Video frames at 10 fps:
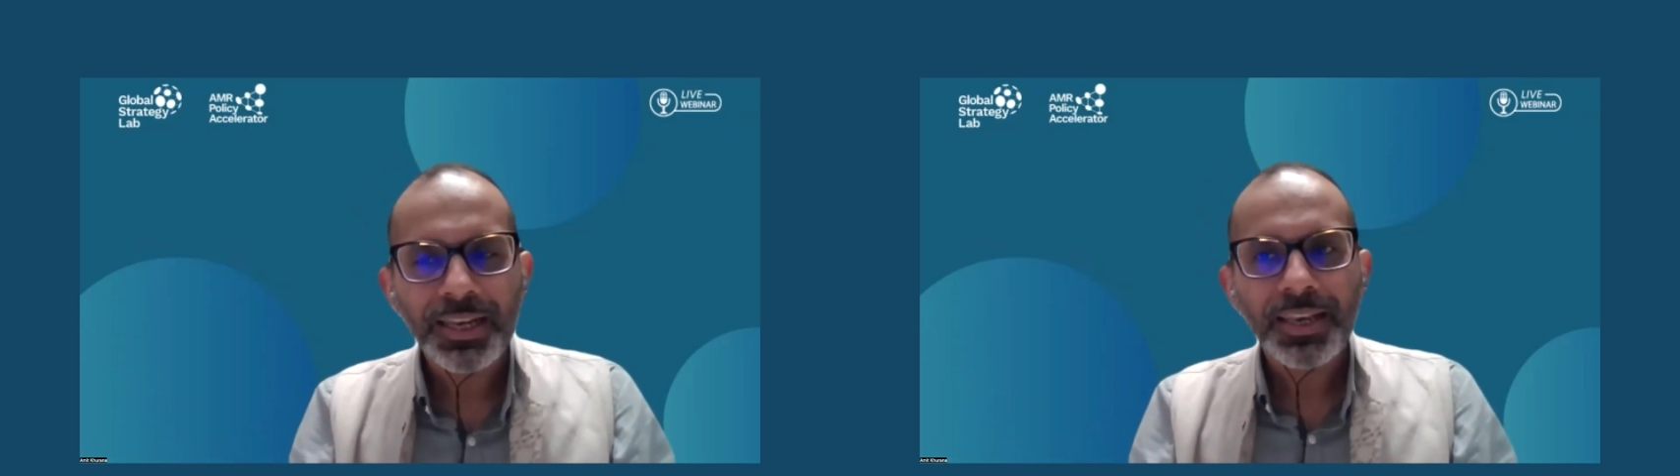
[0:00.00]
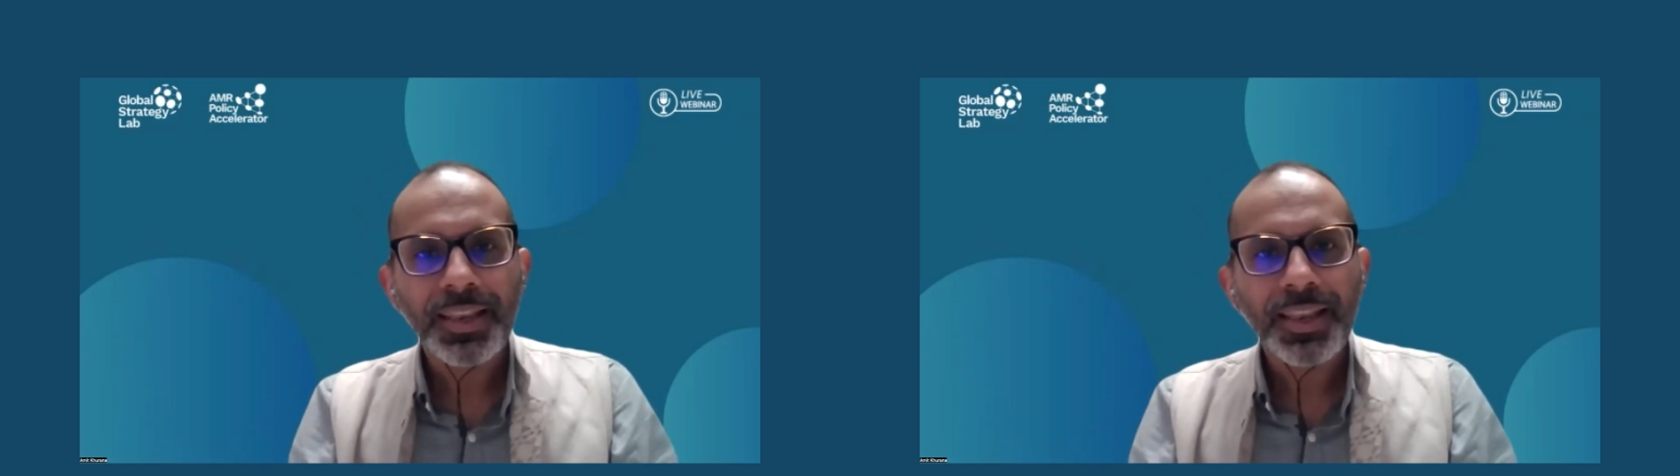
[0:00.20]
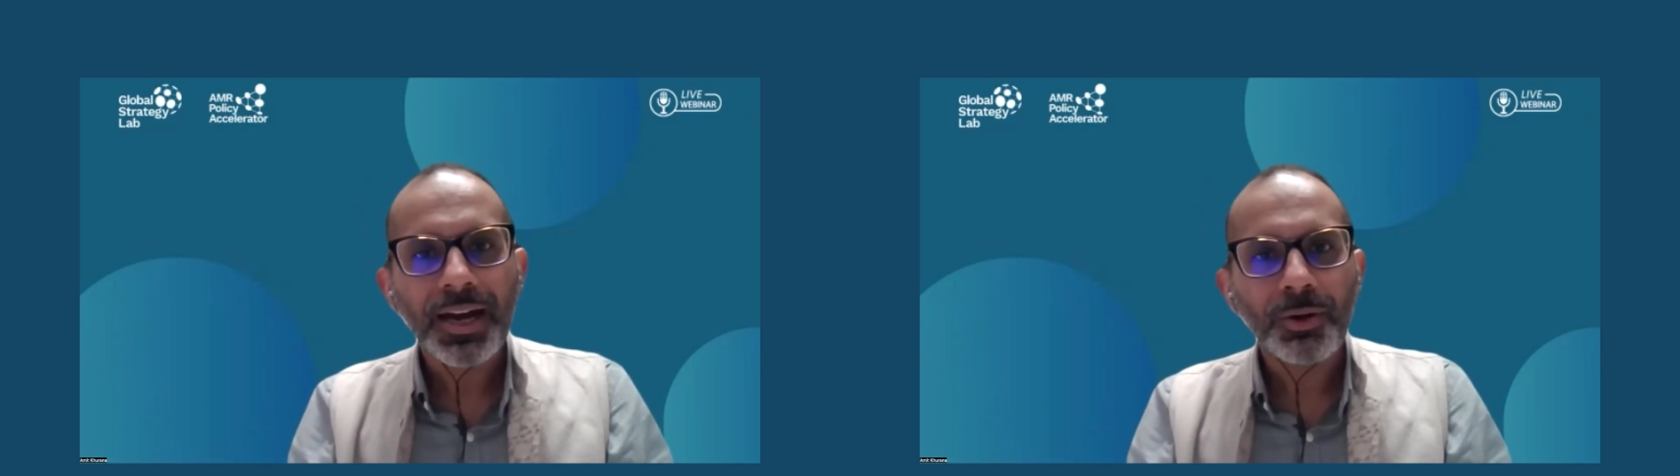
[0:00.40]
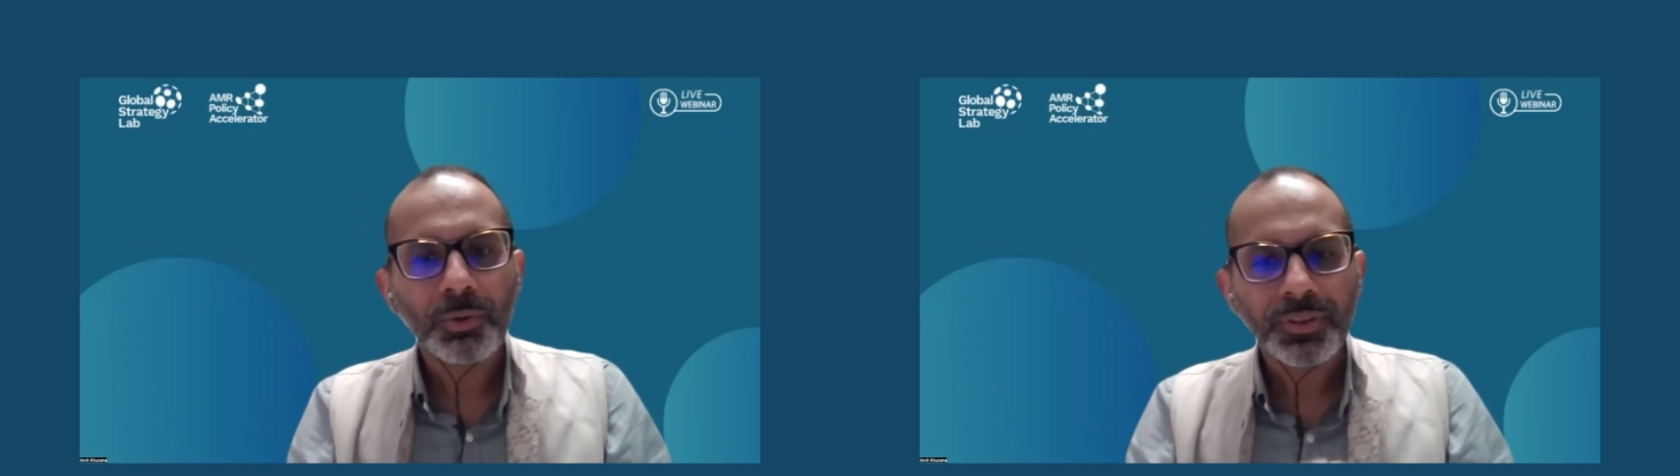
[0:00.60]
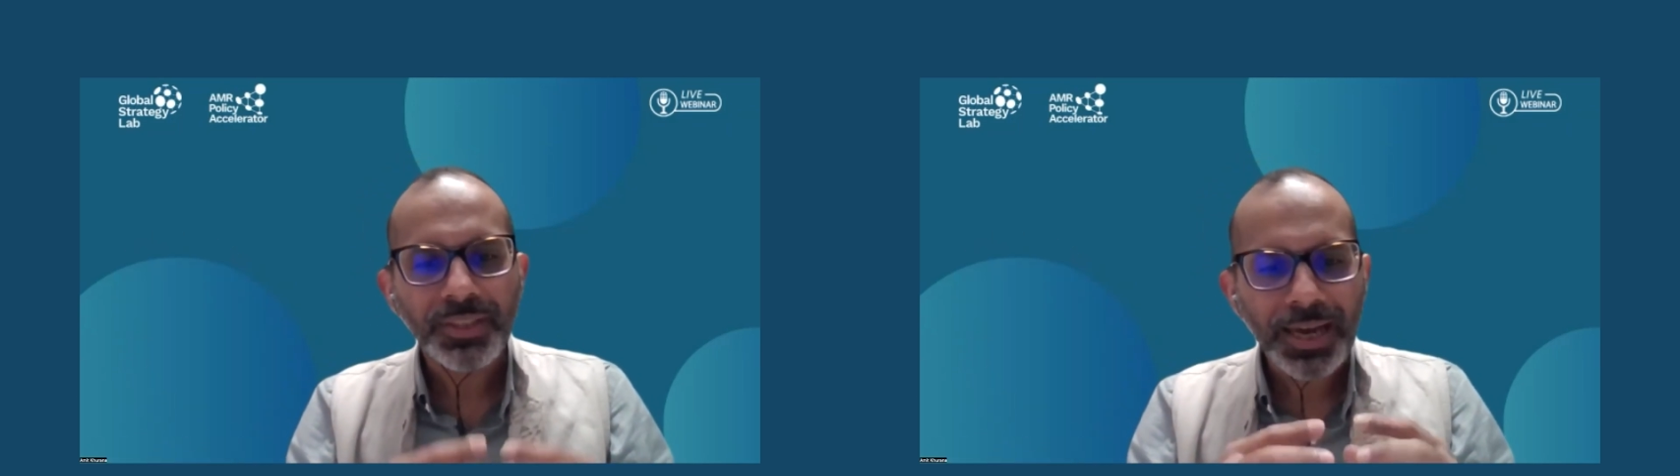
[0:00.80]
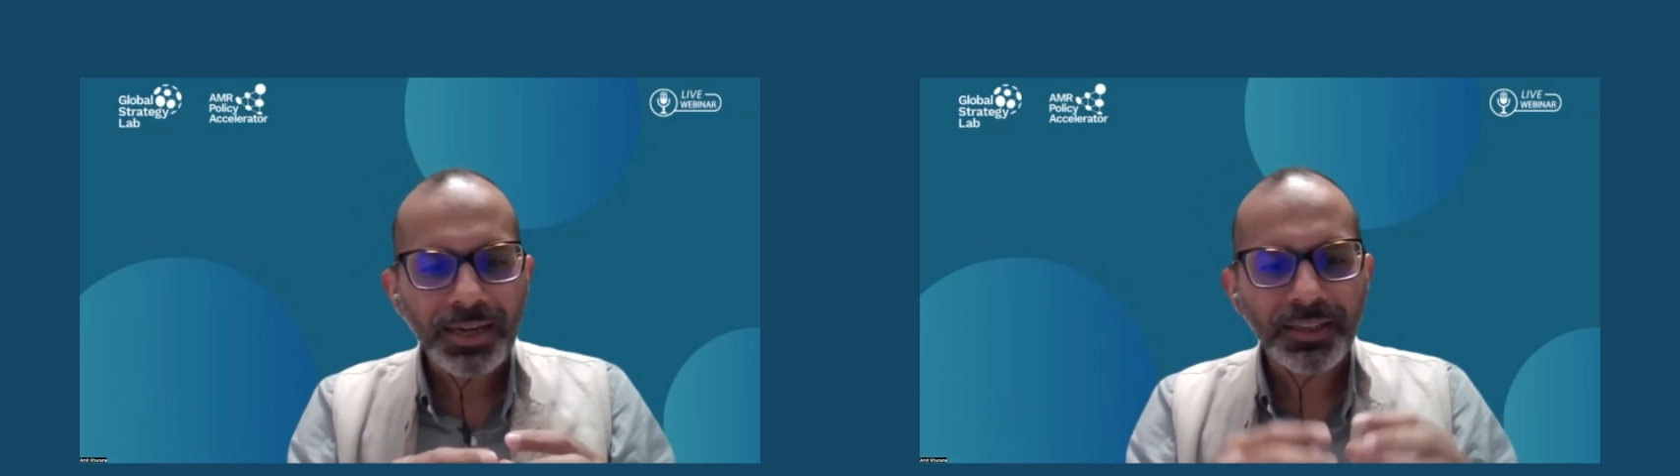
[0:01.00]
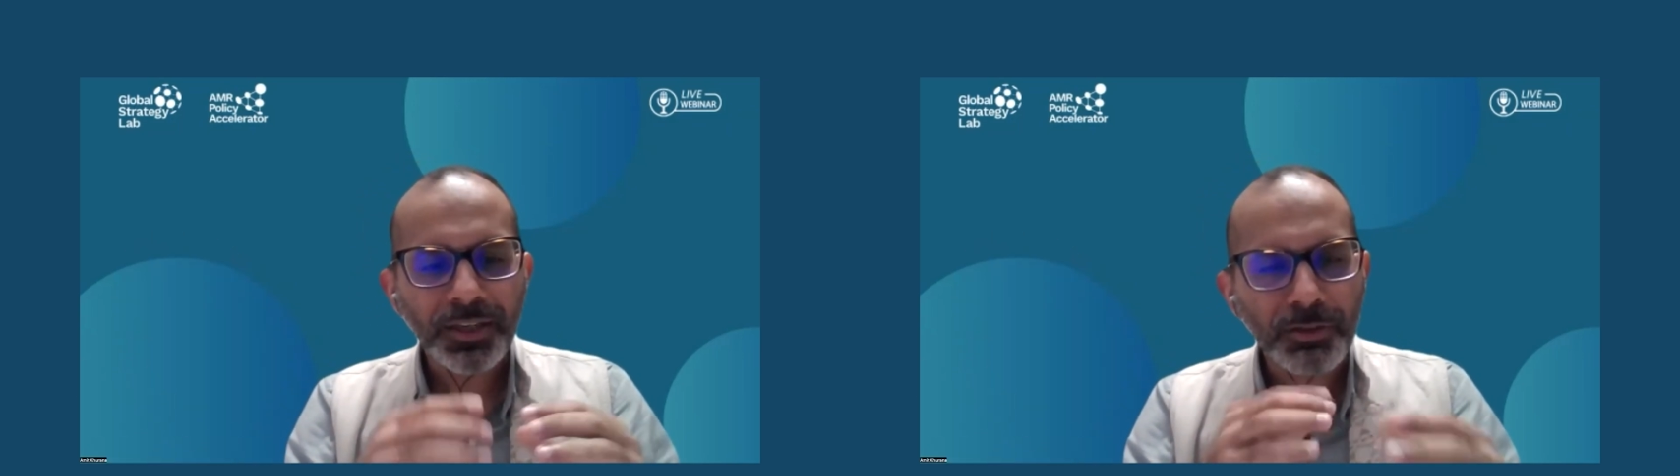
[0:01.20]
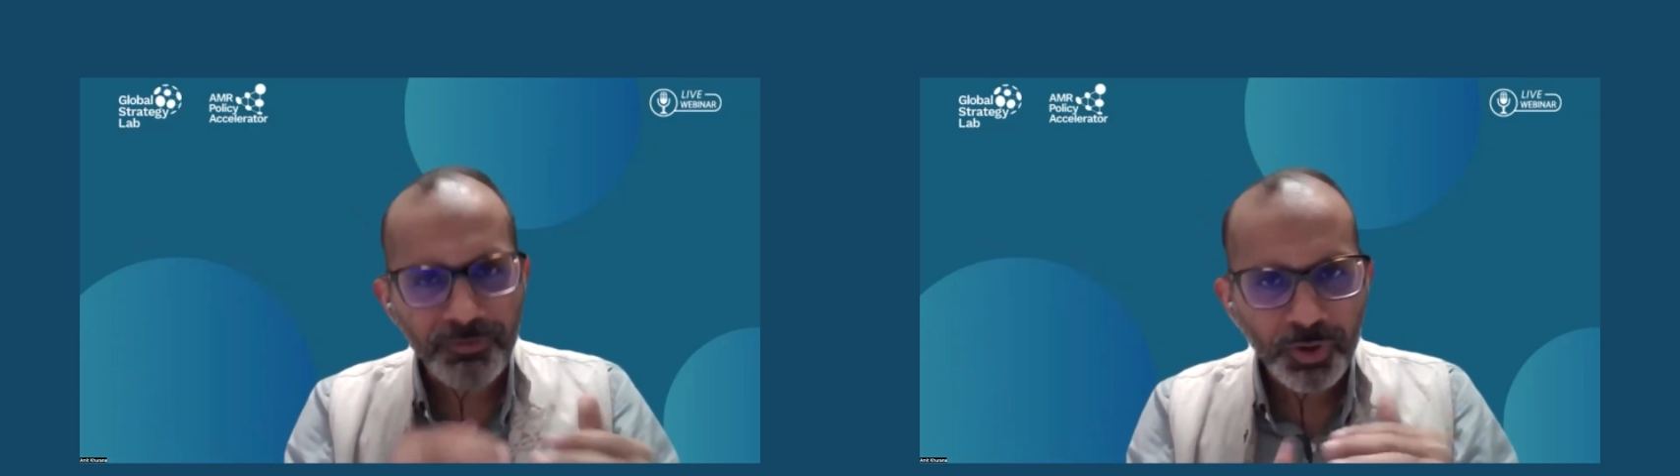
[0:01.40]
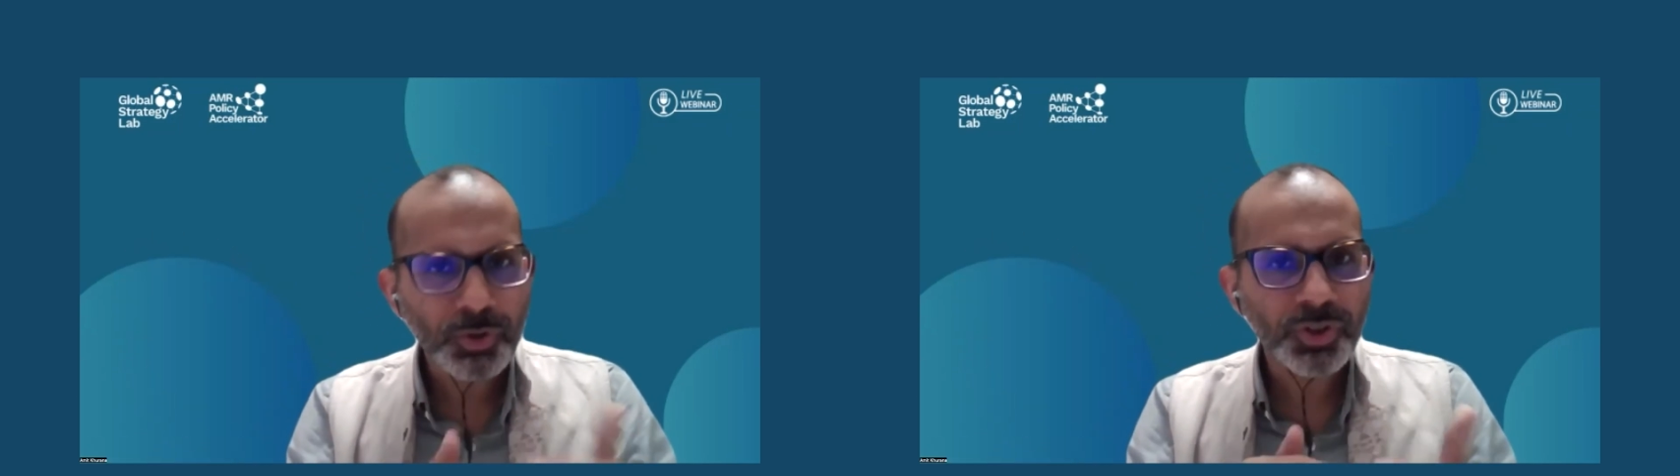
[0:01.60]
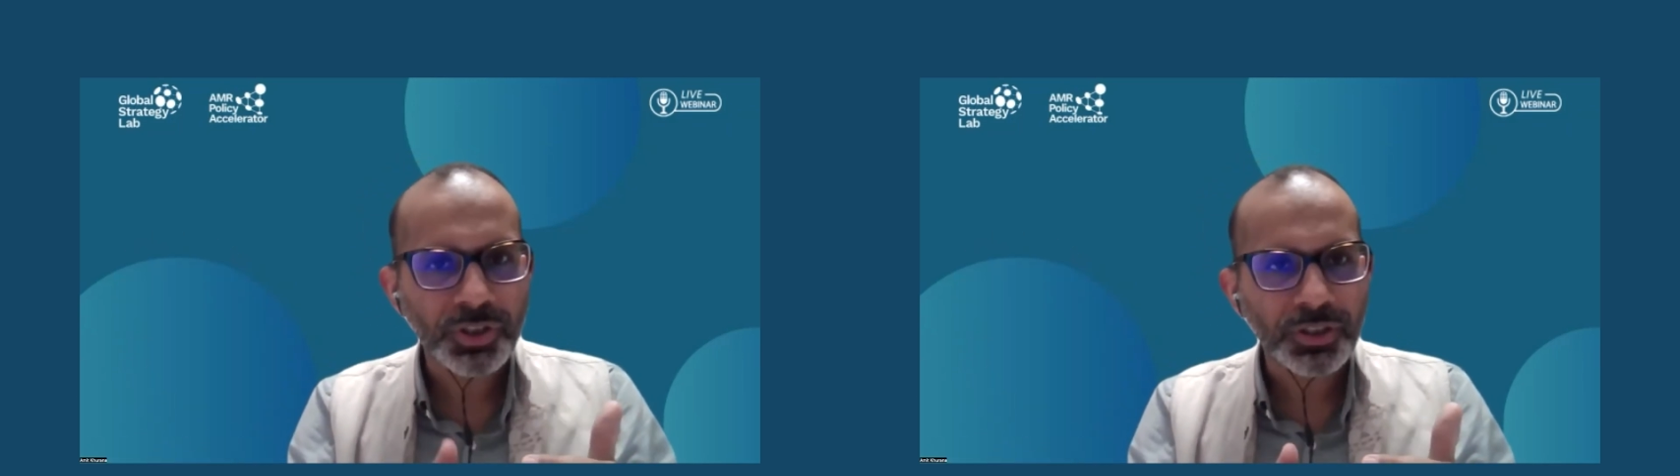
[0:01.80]
Now, that
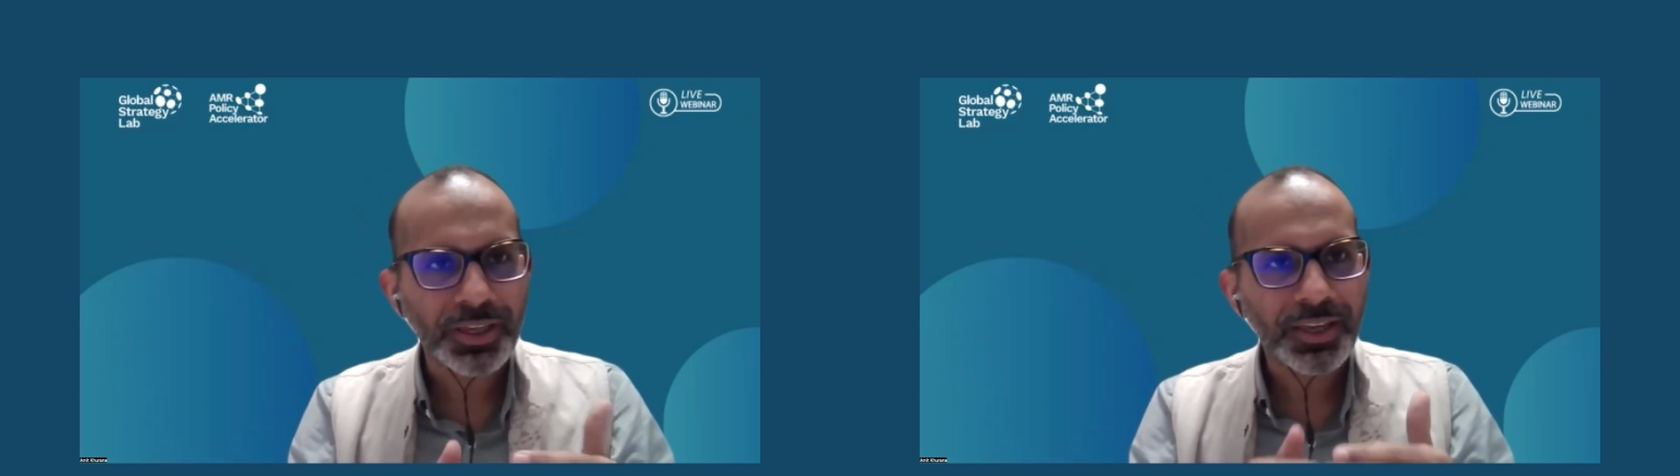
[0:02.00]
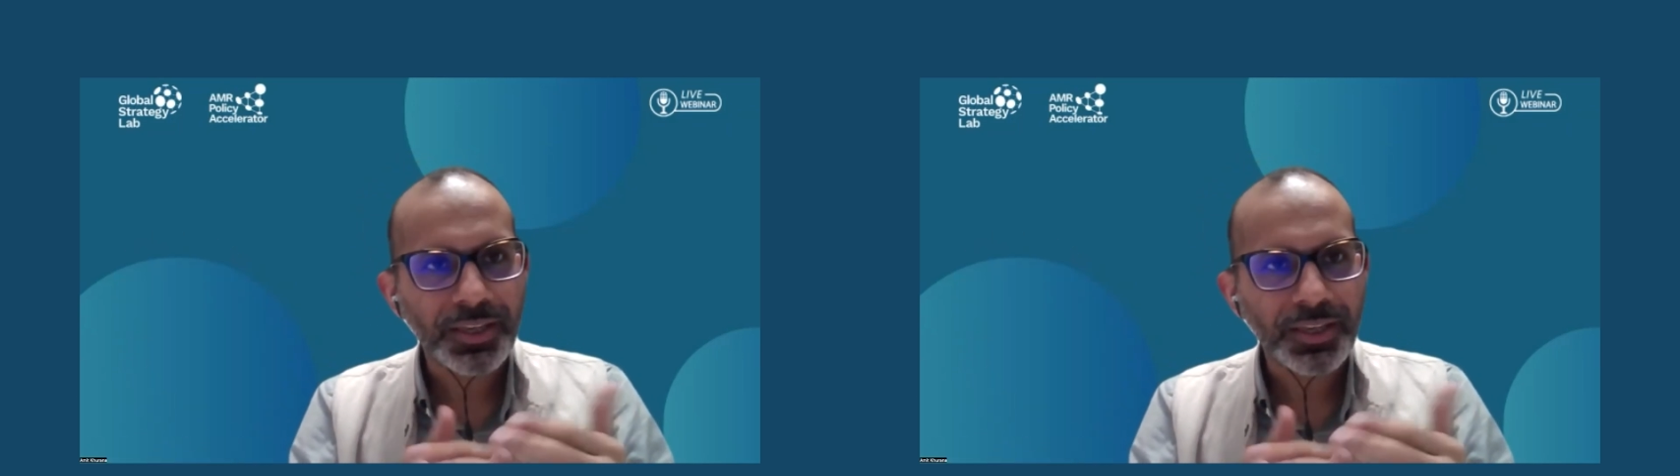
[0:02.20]
confusion,